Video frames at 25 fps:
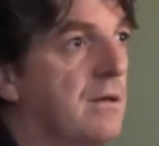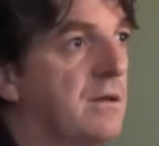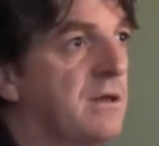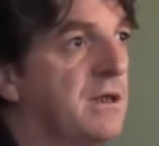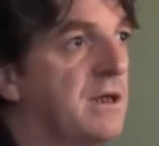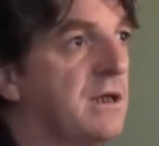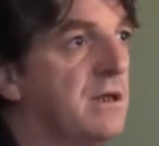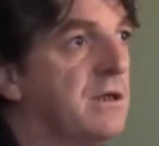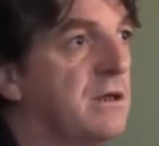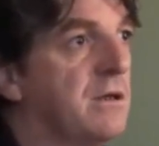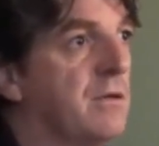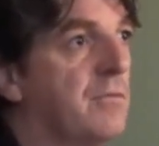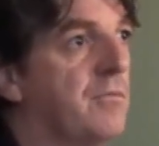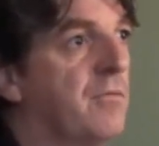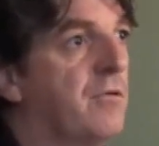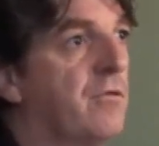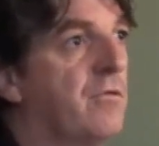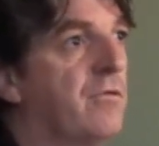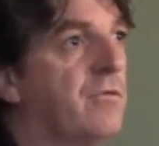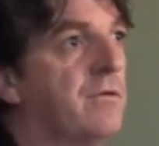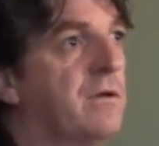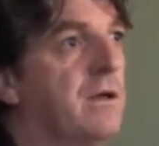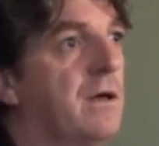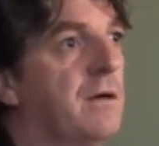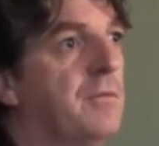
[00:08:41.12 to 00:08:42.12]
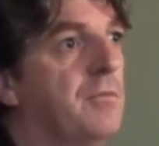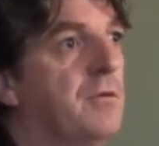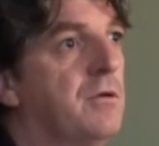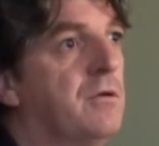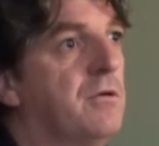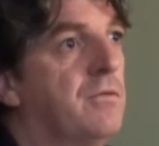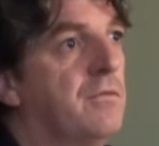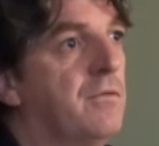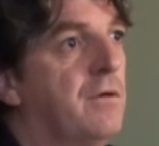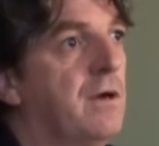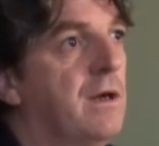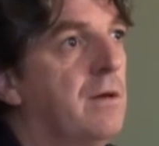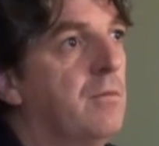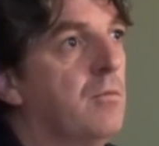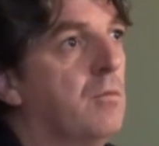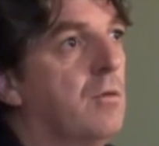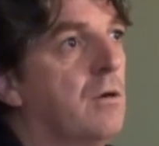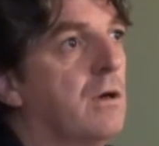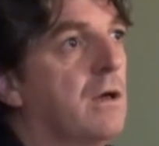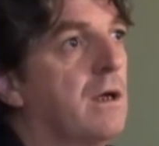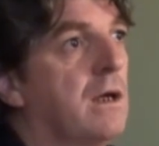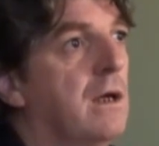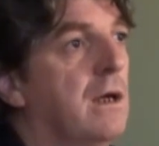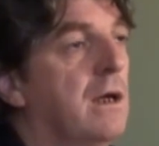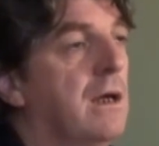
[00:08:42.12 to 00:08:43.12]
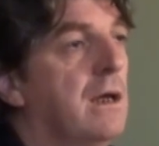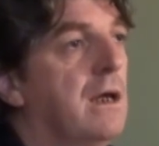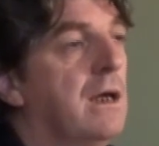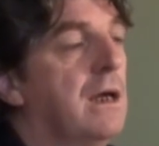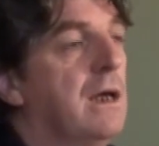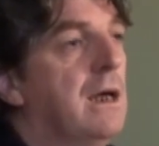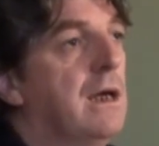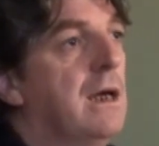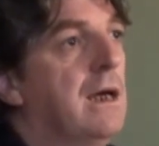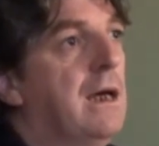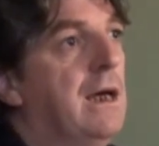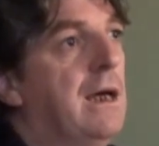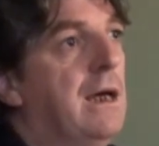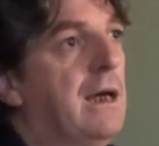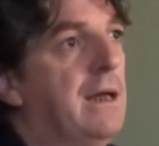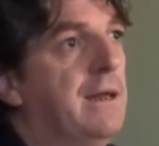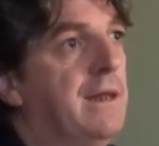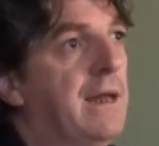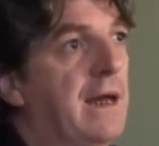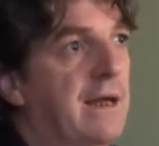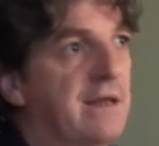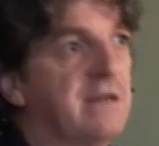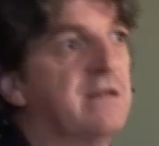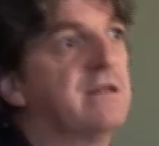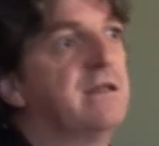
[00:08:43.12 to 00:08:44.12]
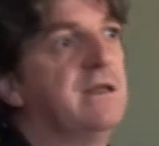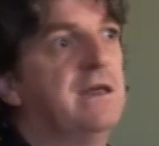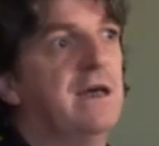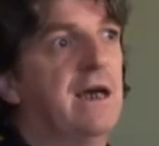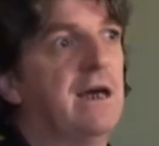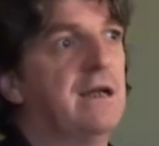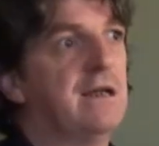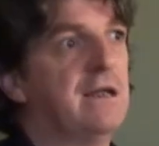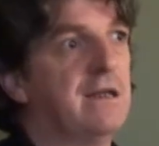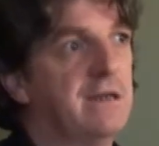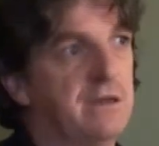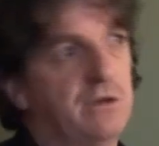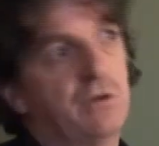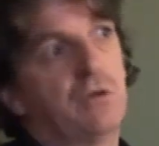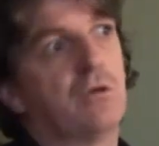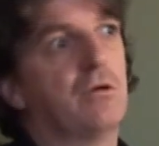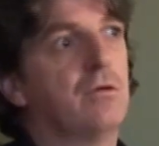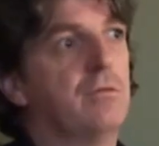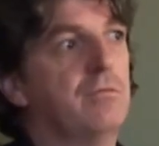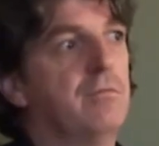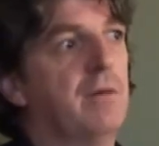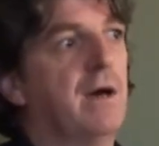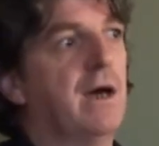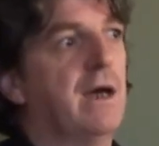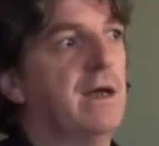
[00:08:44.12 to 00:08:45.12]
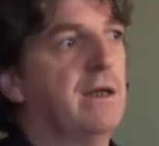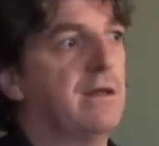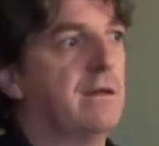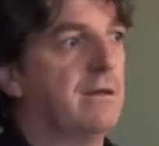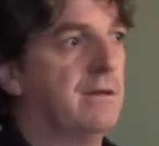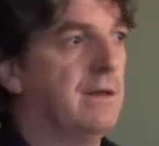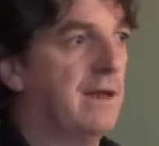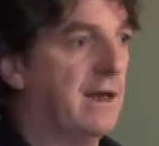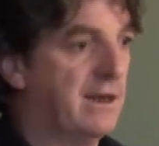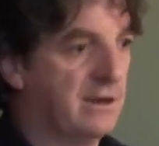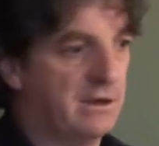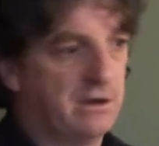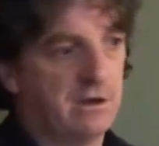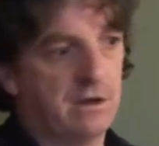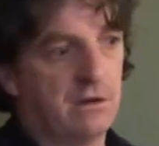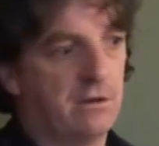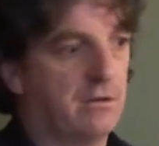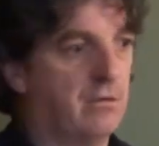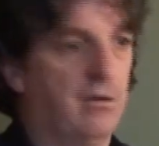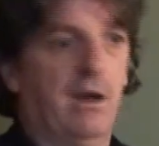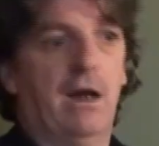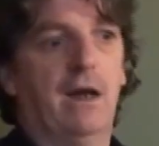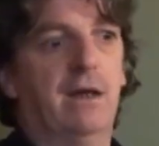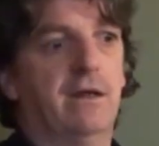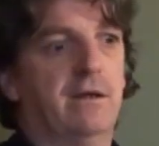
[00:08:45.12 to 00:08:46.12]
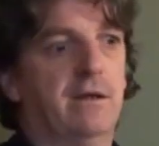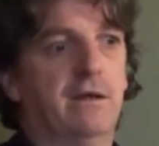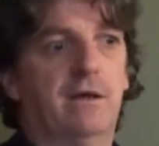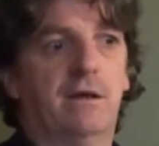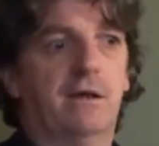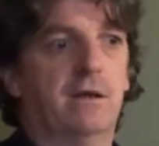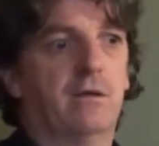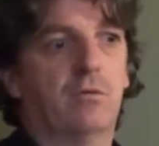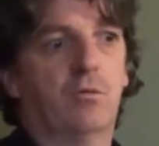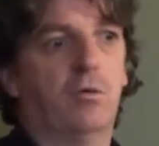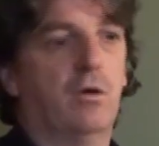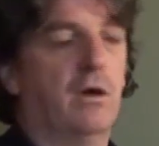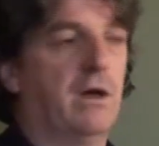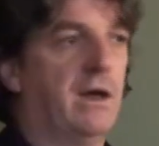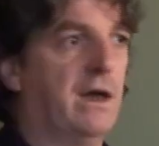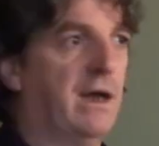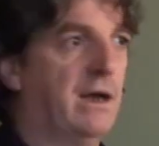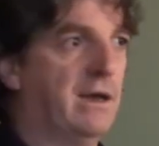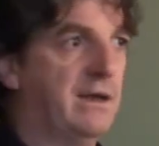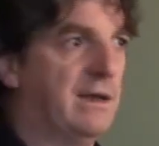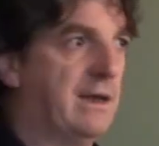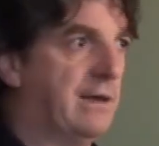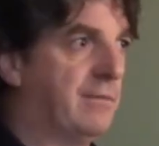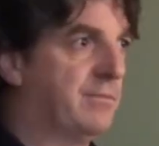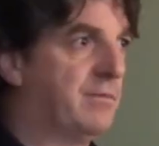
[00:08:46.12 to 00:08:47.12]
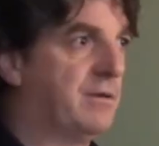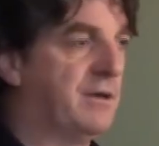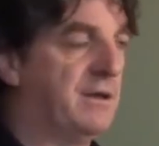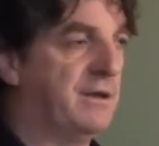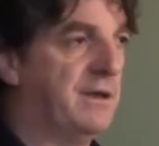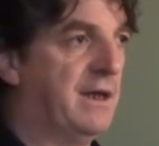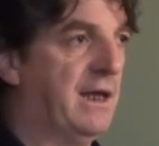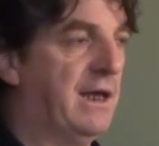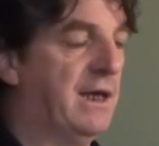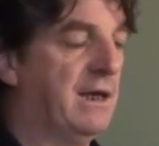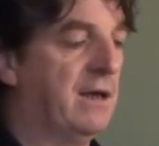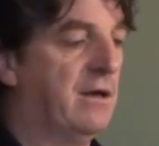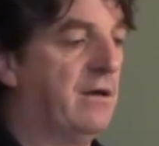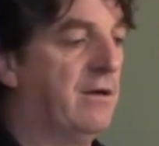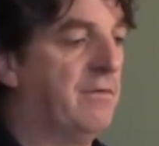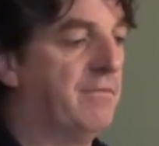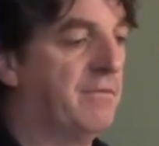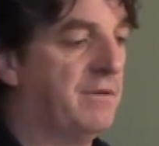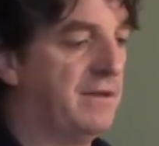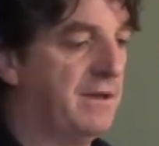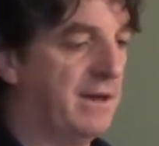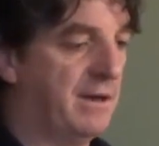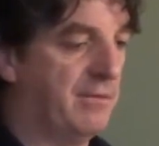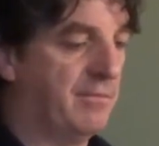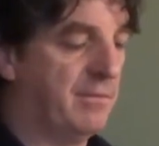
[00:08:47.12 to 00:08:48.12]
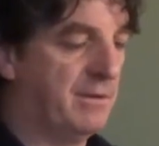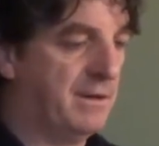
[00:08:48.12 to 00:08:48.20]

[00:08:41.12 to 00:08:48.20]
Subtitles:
system or Hubbard's framework, that's the analytical mind, and that's the grand, and it's working, it's able to think and everything.